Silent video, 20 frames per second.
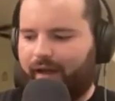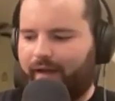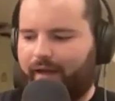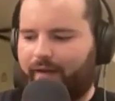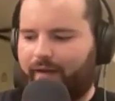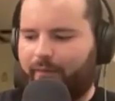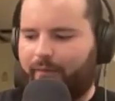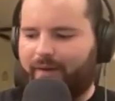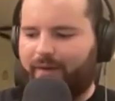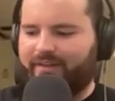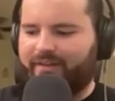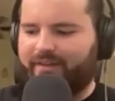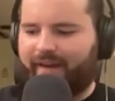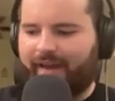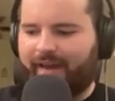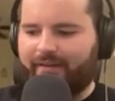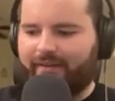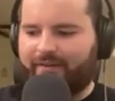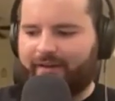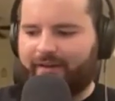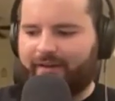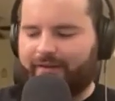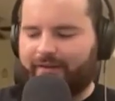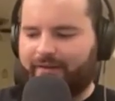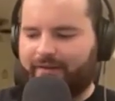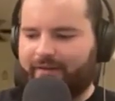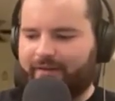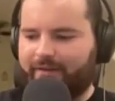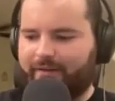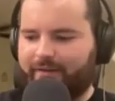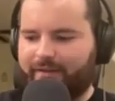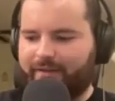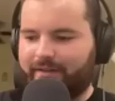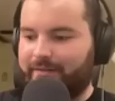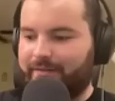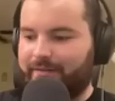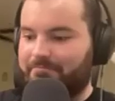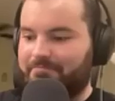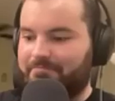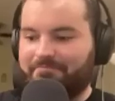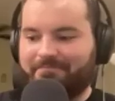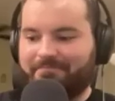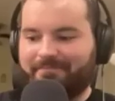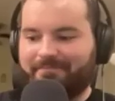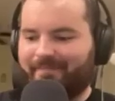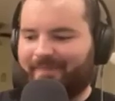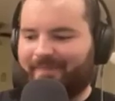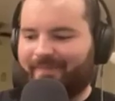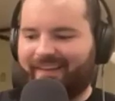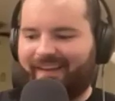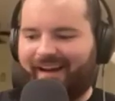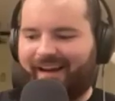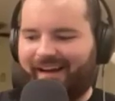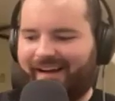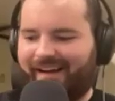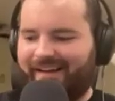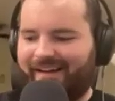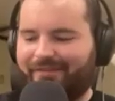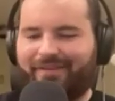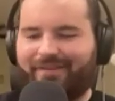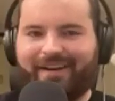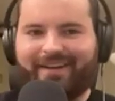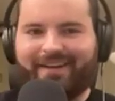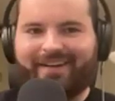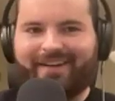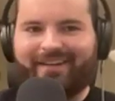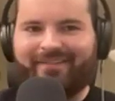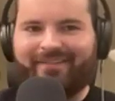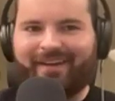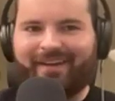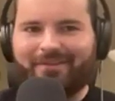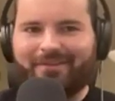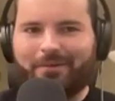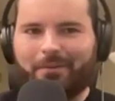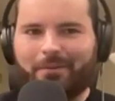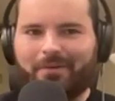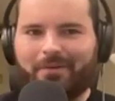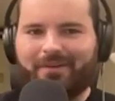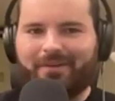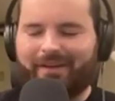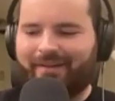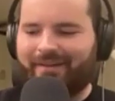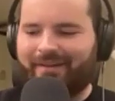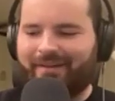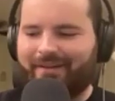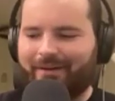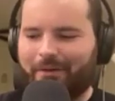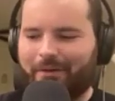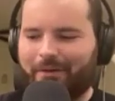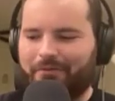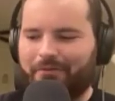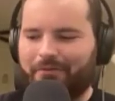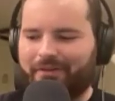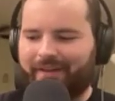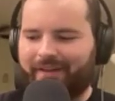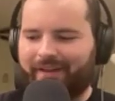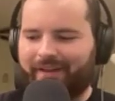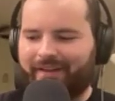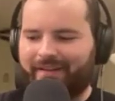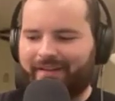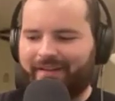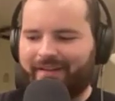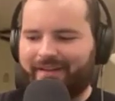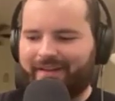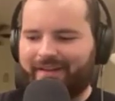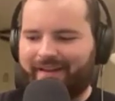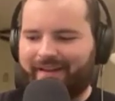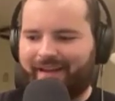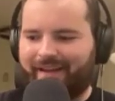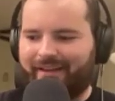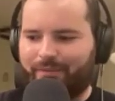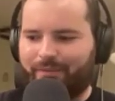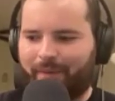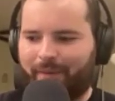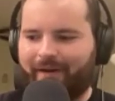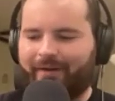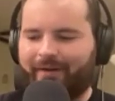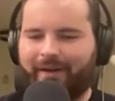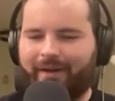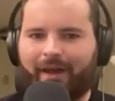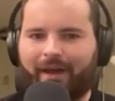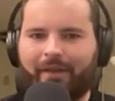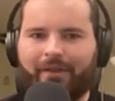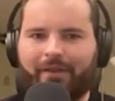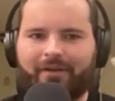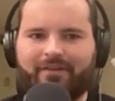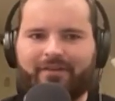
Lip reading: What's next is finishing vet school and hopefully inspiring others